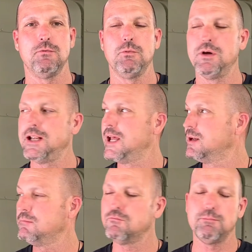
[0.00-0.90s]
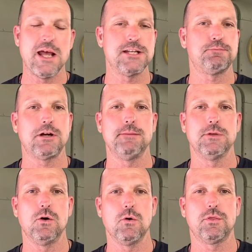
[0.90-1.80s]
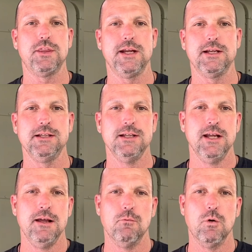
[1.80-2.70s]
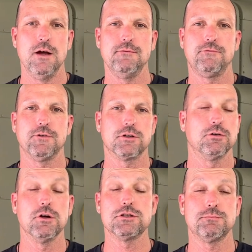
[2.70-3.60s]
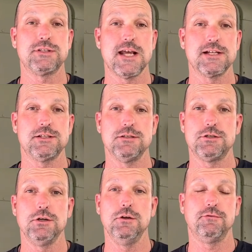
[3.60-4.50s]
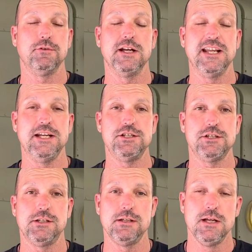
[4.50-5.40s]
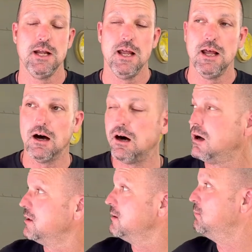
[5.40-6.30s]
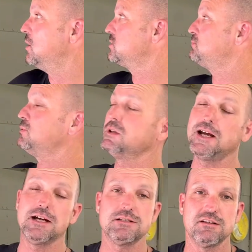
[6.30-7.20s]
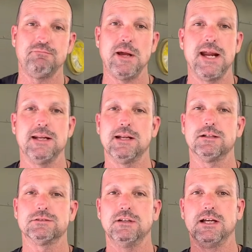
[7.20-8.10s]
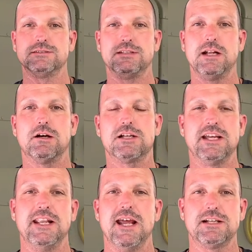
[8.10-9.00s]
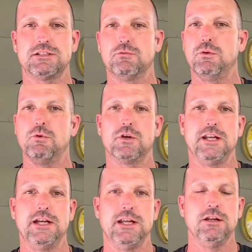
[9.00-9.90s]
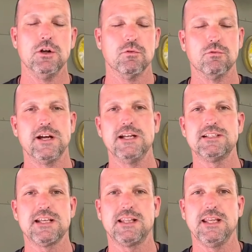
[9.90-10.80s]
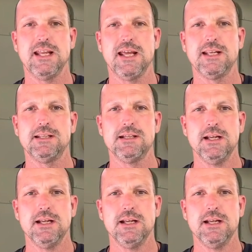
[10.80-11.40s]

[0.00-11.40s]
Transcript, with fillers: We went ahead and etch prime the whole thing. One for corrosion protection, two for adhesion. On the multiple layers of paint, it also helps it all connect so we won't get any rings at the end.